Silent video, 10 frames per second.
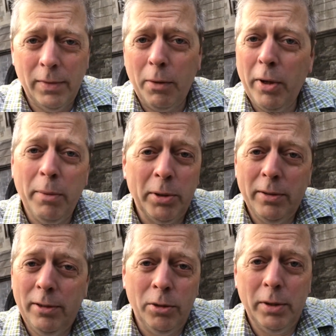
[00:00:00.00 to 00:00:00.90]
they were able
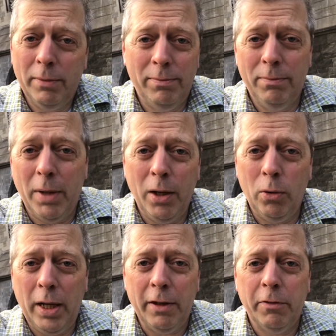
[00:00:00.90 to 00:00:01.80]
to do it my
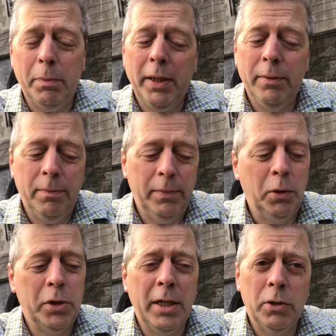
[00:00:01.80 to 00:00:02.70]
whole life, but
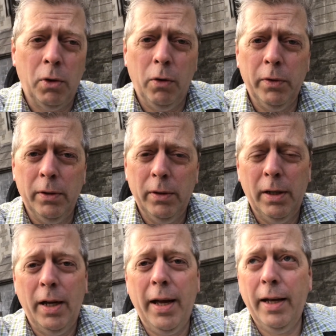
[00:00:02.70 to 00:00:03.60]
those days are over,
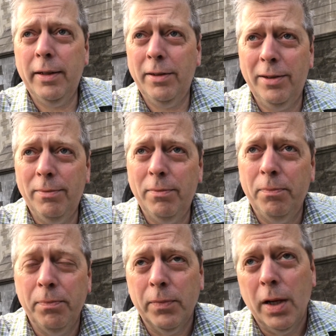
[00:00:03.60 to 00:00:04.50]
and
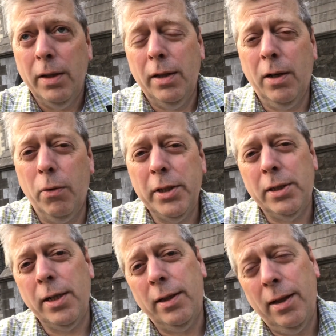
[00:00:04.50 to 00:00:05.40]
they're going
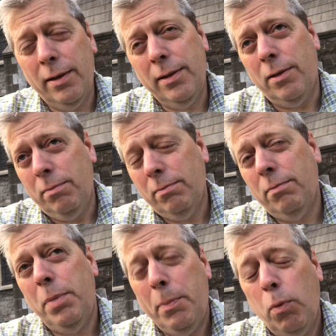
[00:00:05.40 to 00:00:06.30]
to
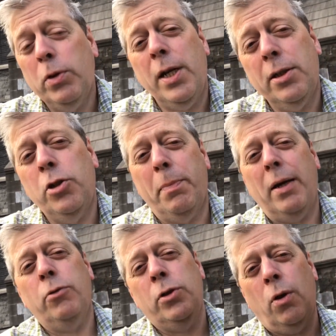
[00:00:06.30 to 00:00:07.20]
people will test your
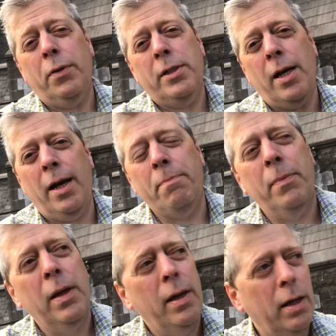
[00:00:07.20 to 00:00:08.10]
boundaries all the time,
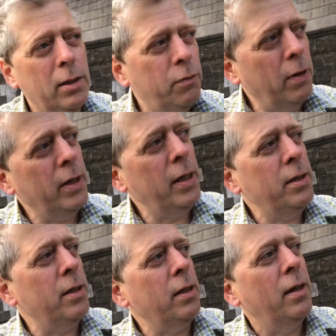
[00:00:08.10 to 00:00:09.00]
and it's very
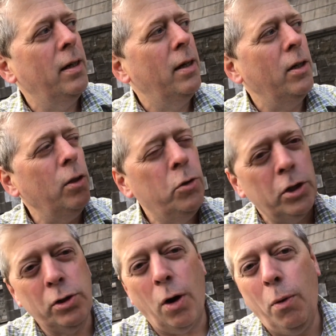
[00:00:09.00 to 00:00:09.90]
easy. You
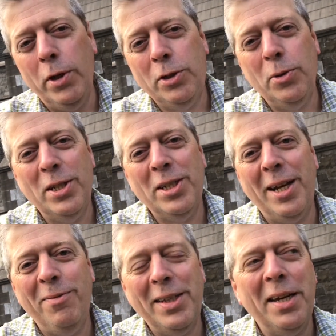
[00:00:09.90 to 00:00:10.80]
just always do the
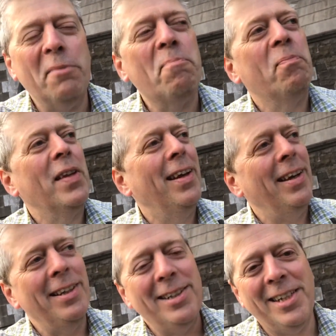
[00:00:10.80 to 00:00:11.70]
same thing.
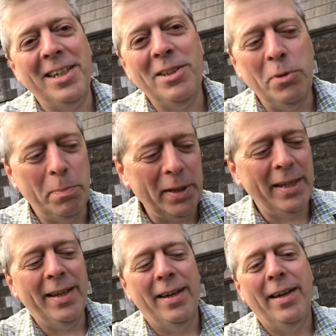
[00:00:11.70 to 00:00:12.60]
In this case, it would
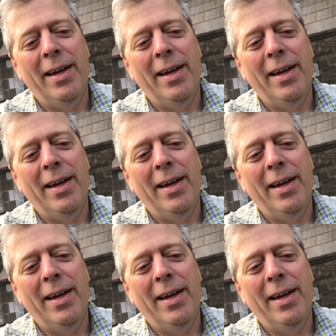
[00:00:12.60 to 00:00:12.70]
be,